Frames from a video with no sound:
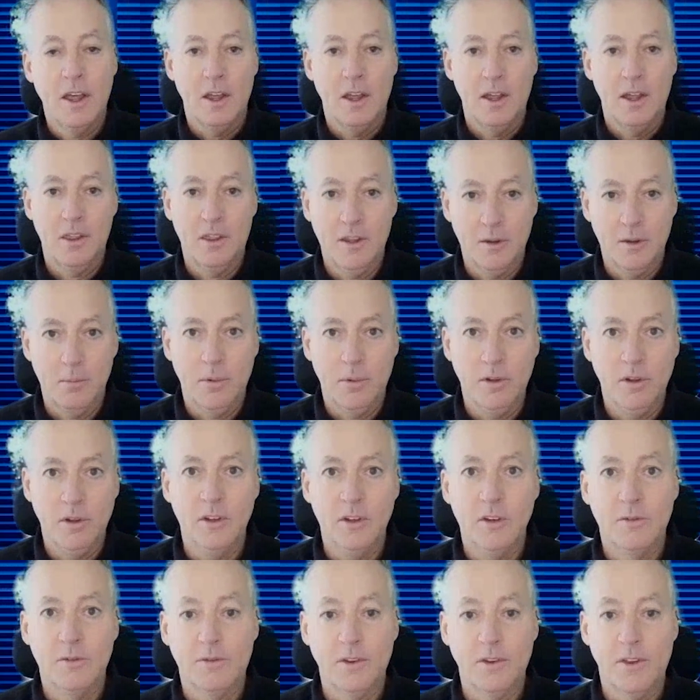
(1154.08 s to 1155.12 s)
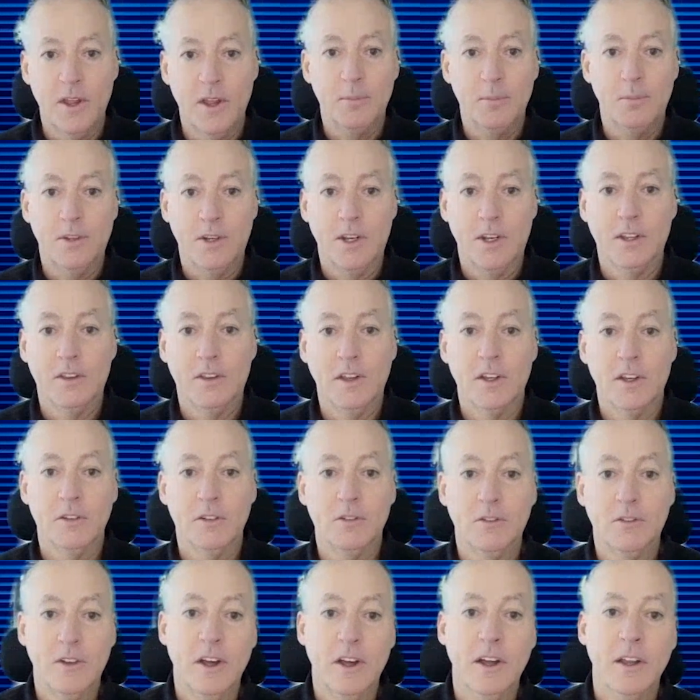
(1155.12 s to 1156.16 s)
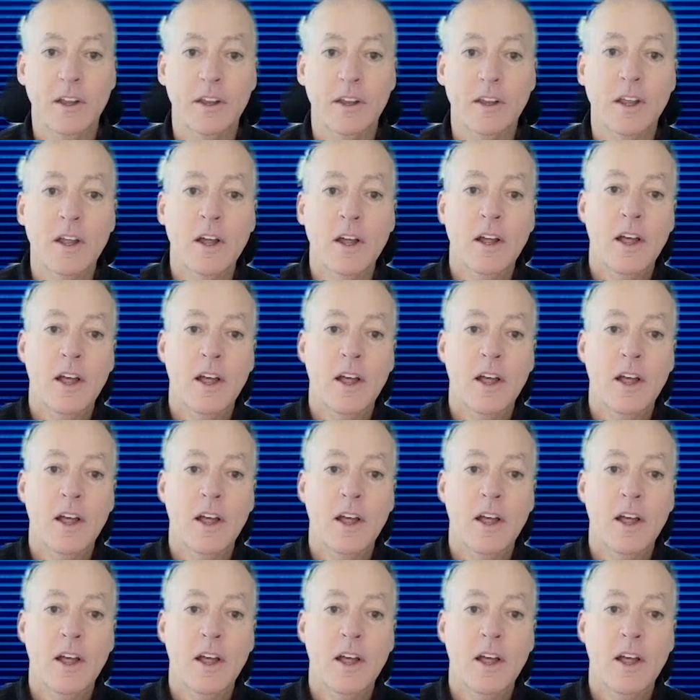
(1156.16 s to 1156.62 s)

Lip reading: the ability for them to get things done.